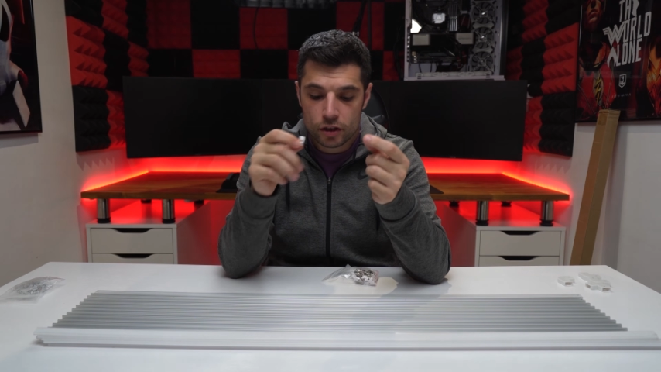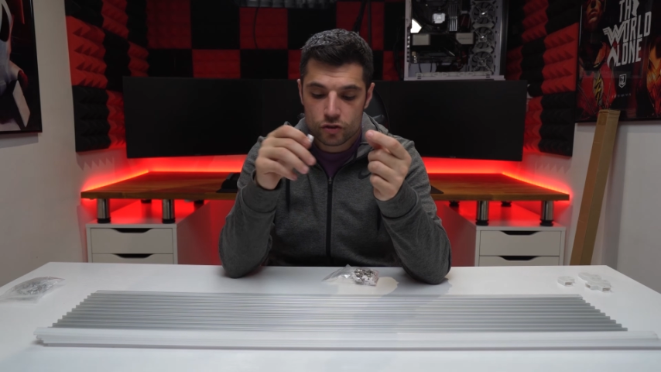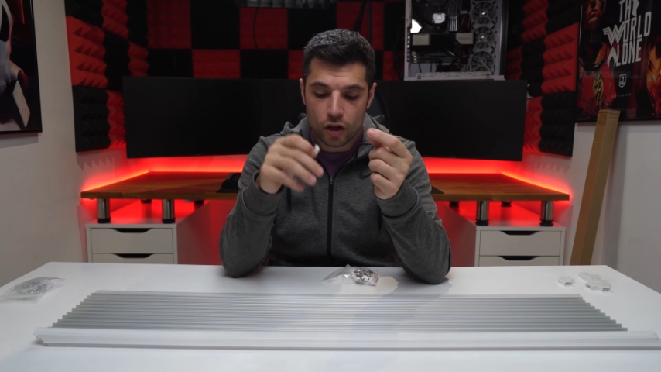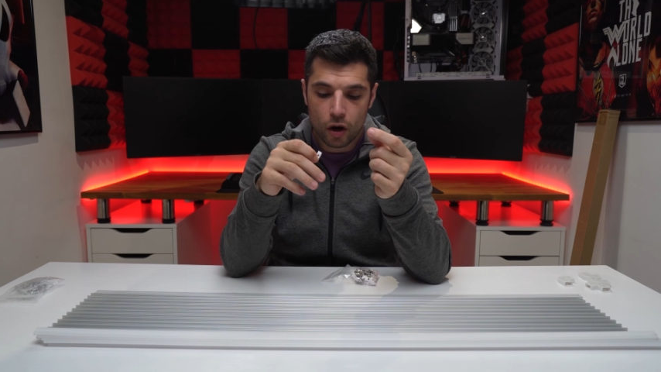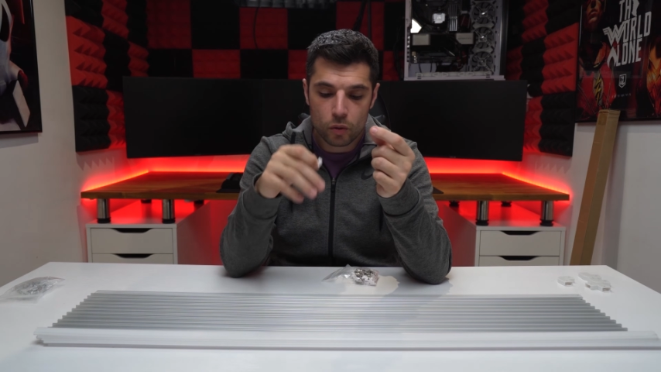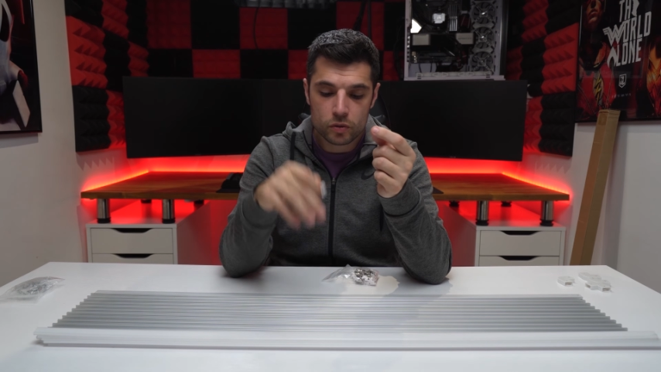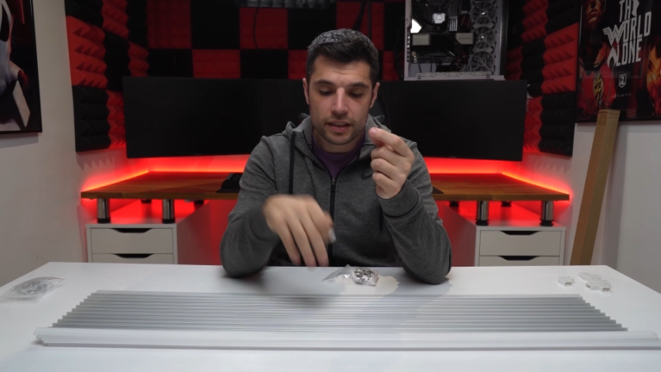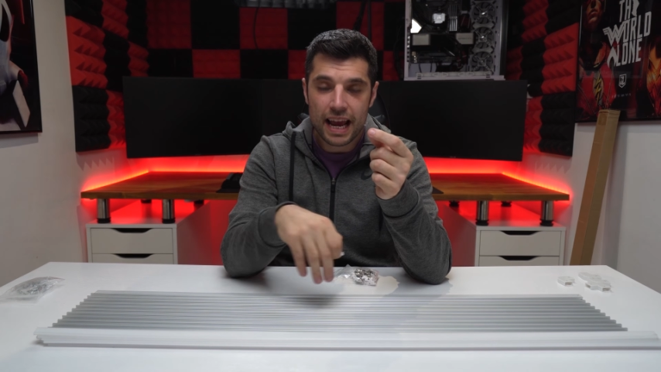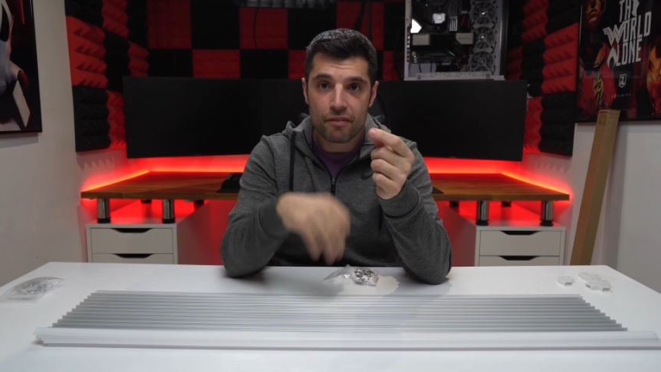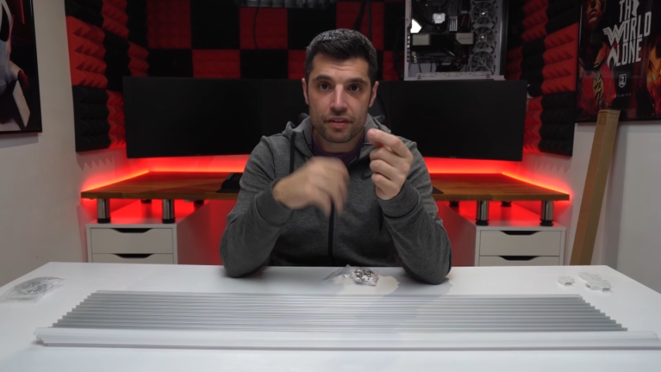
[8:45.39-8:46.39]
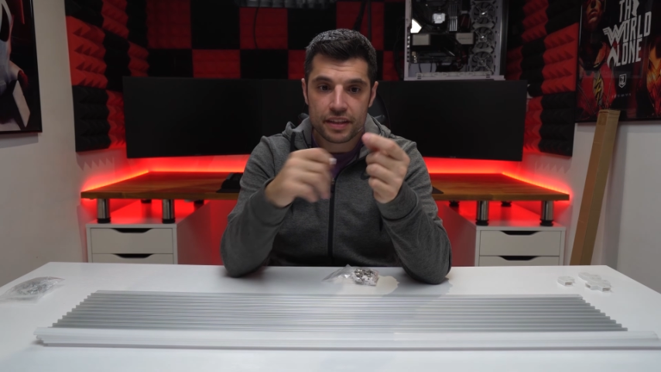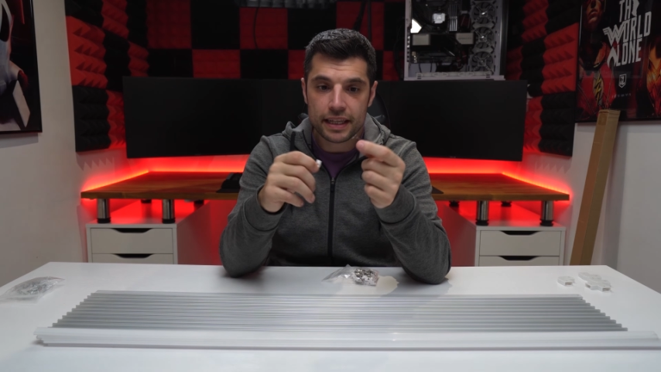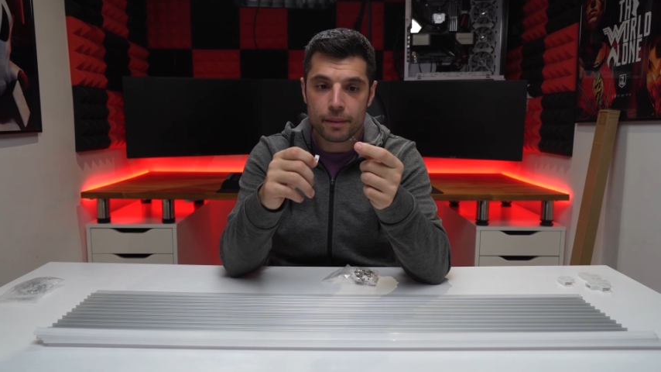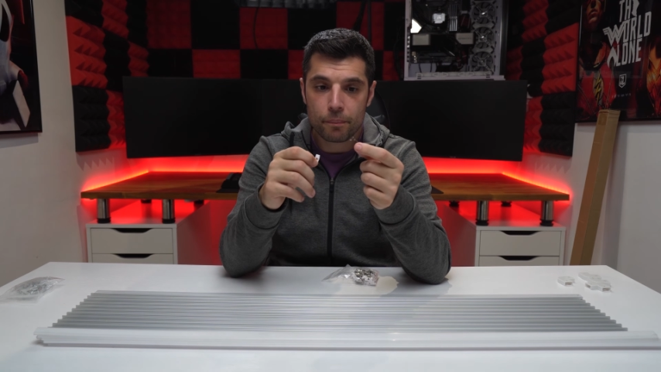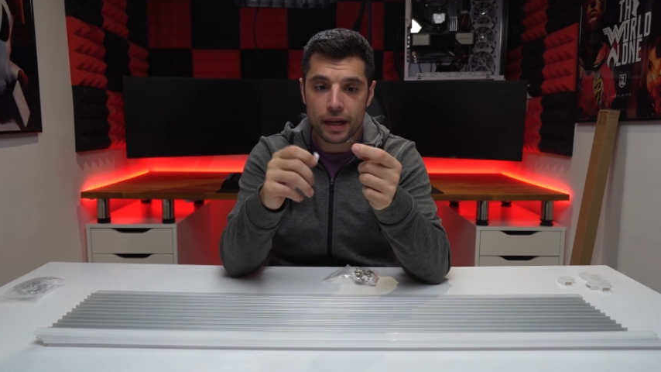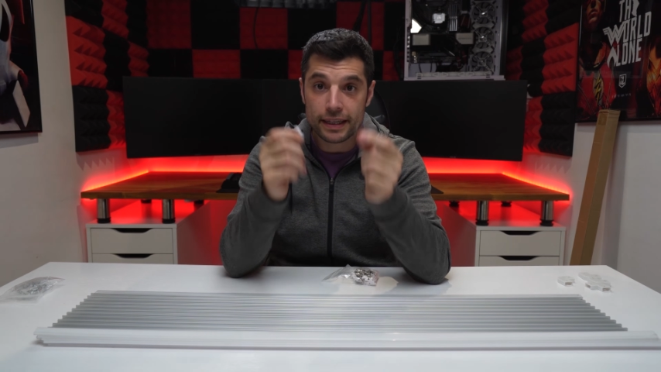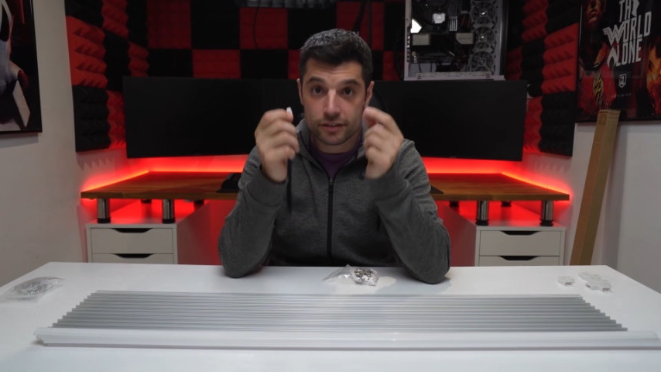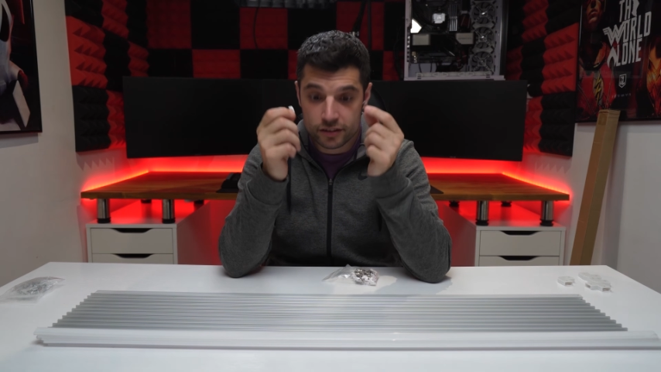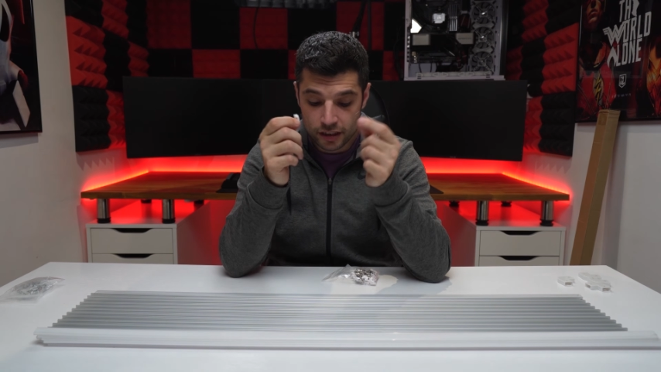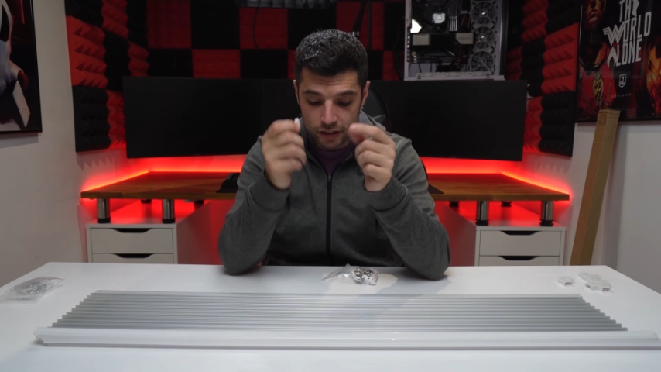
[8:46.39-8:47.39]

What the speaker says: to hold everything in place.